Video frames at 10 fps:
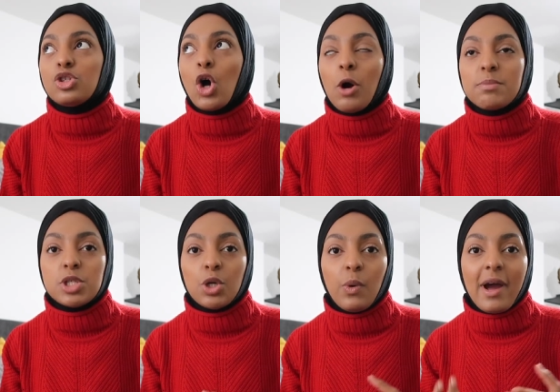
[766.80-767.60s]

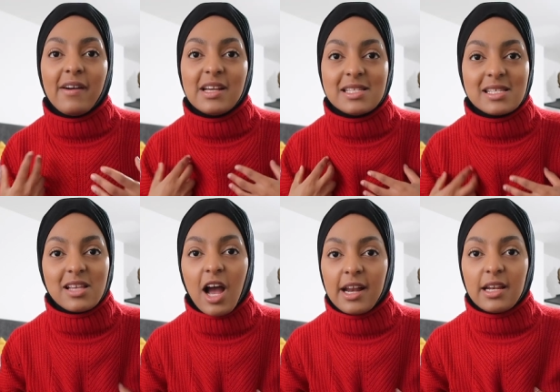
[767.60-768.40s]
tops to wear
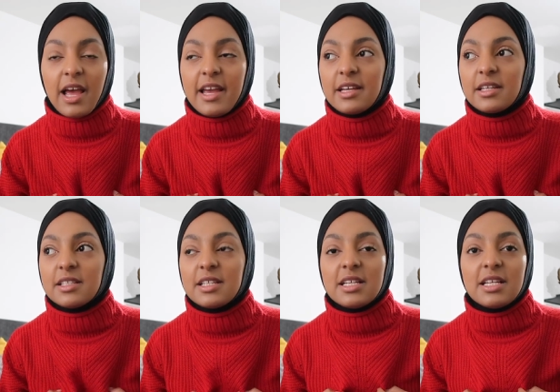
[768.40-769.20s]
inside like,
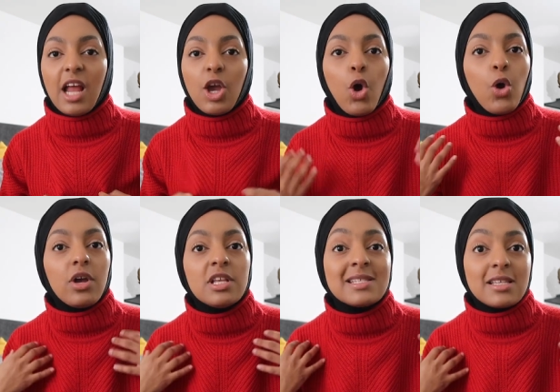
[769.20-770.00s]
like
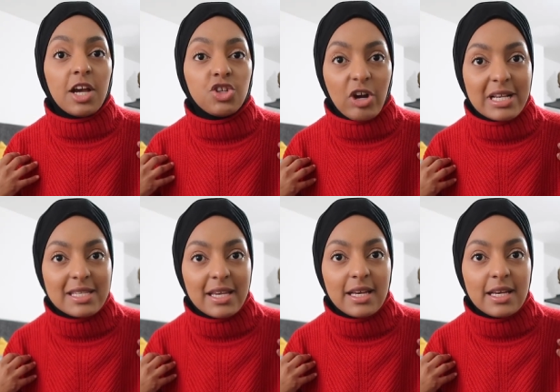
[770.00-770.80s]
or inside
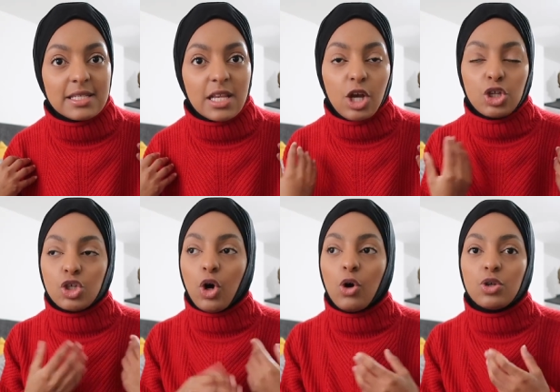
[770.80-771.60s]
dresses,
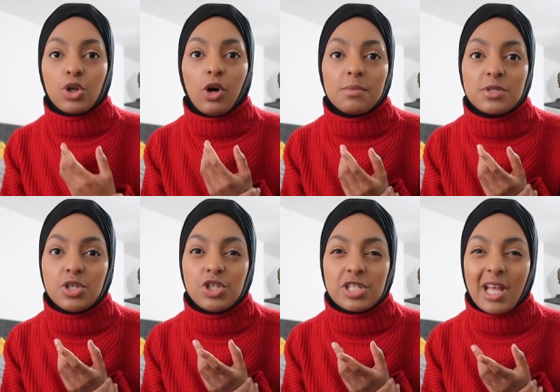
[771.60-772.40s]
top tops
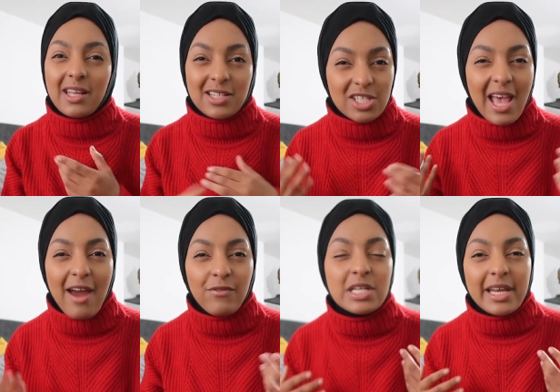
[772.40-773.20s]
to just like, just
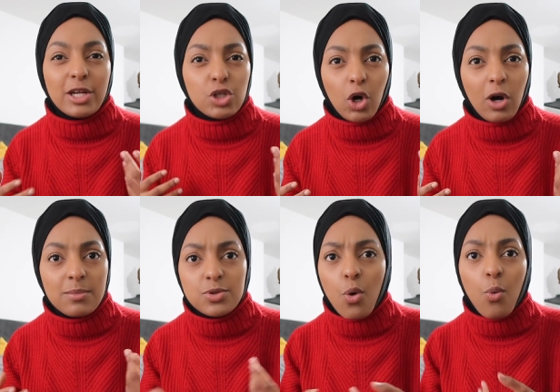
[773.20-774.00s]
everyday
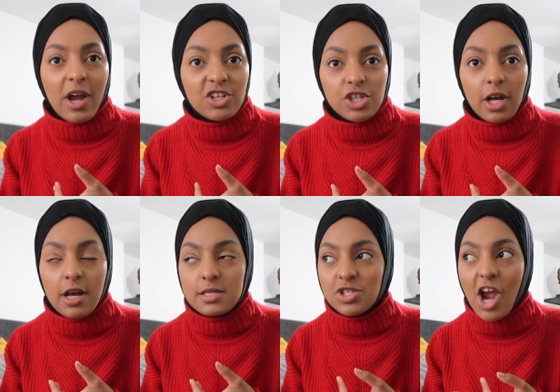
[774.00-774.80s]
tops or white
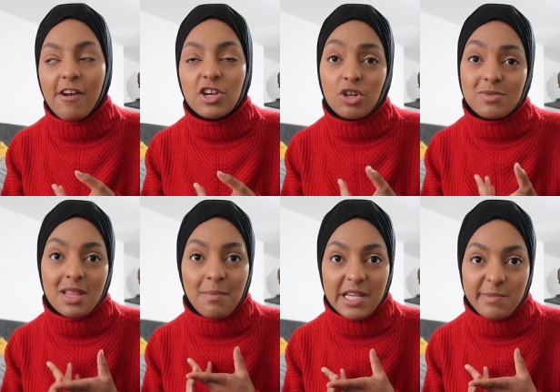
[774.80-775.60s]
shirts, charity shops
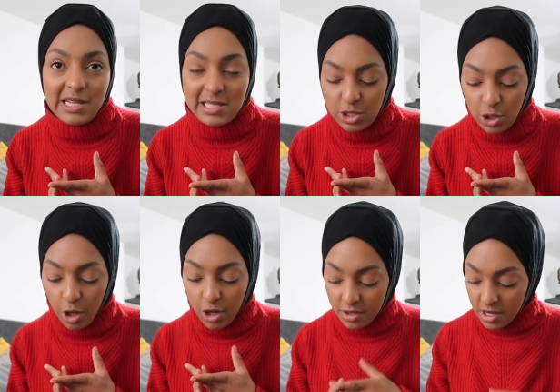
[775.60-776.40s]
are the best places to
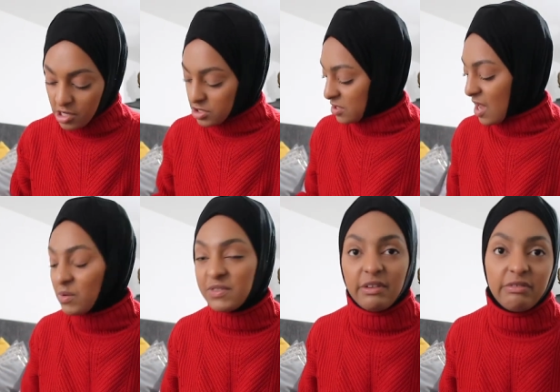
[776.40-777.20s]
go. So
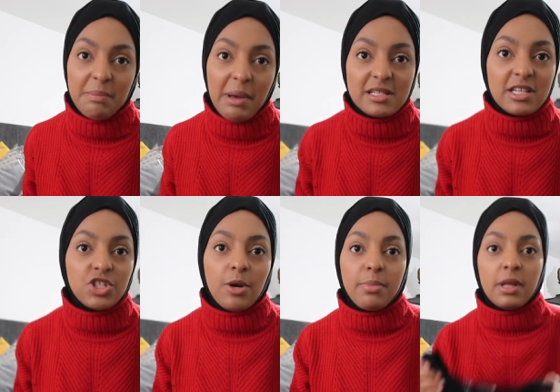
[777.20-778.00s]
that was fifty pence,
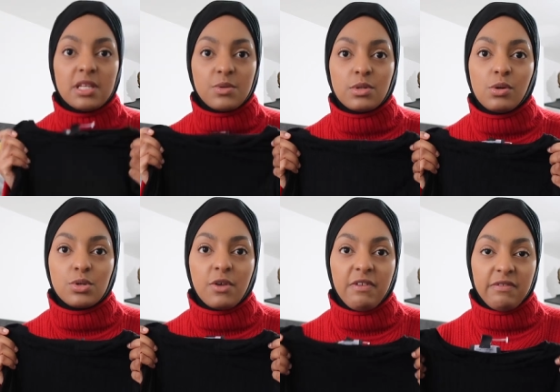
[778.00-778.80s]
that jumper, and this was
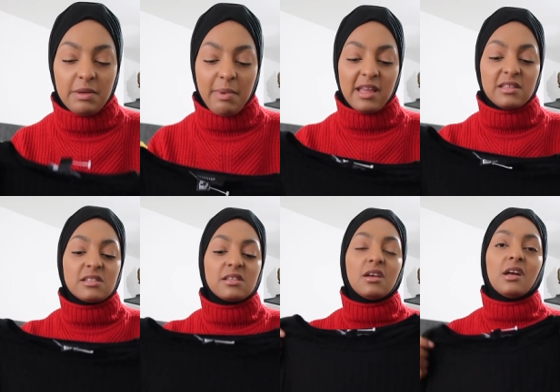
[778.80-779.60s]
also fifty
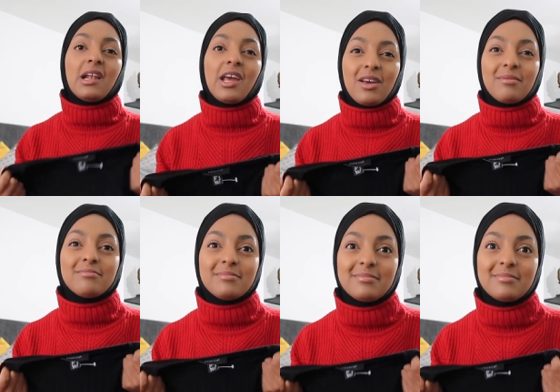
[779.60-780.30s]
pence. Like,